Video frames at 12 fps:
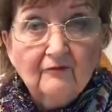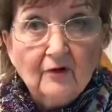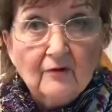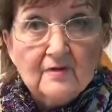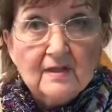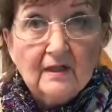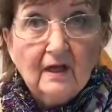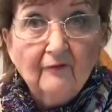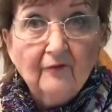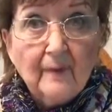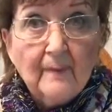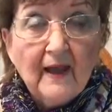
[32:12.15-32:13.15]
frozen
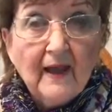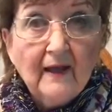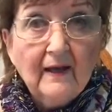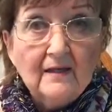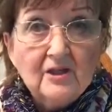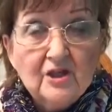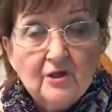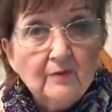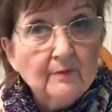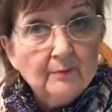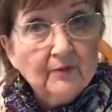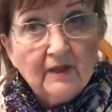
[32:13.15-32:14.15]
Comfrey pad and she
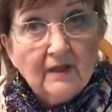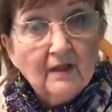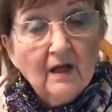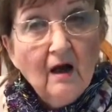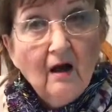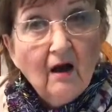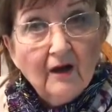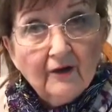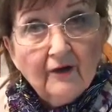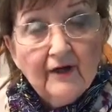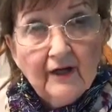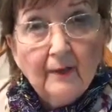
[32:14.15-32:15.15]
would put it on
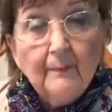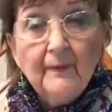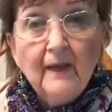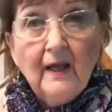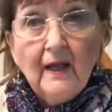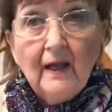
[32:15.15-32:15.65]
her hip,